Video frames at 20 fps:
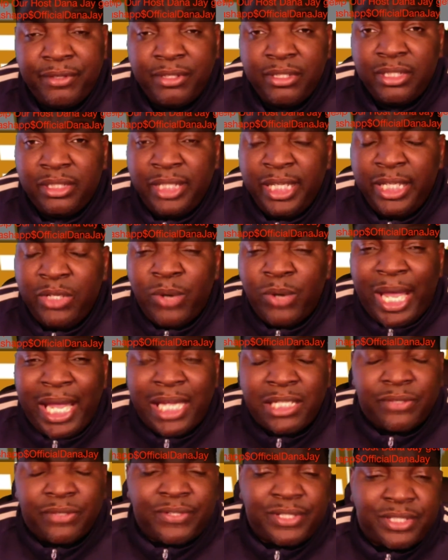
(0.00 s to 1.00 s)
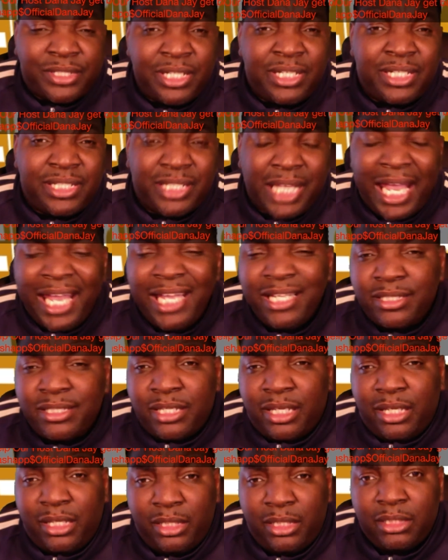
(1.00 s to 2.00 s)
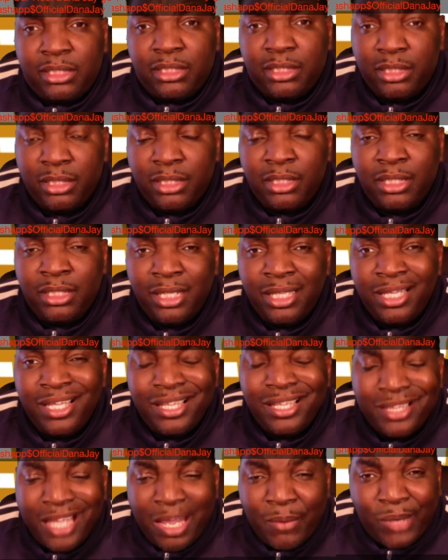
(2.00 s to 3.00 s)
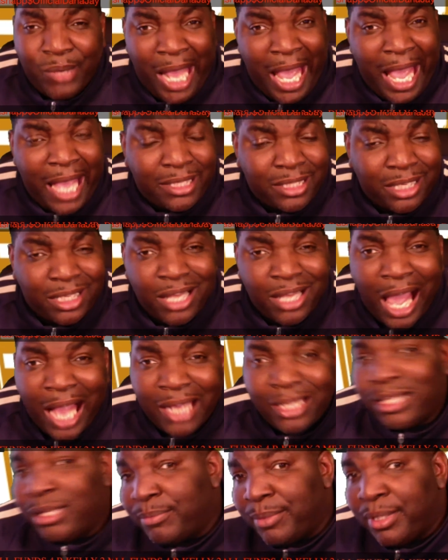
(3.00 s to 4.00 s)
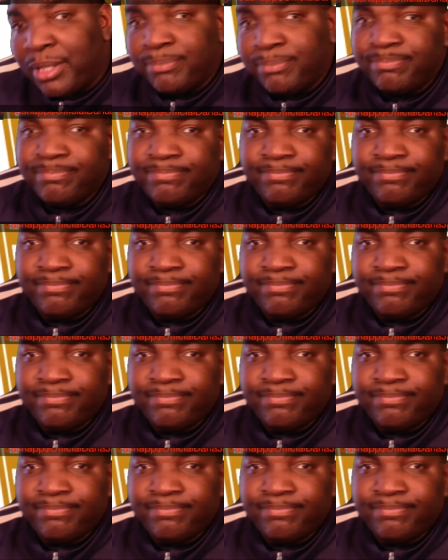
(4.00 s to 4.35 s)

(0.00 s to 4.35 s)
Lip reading: legal age of consent is 18, they would have had to lock him up.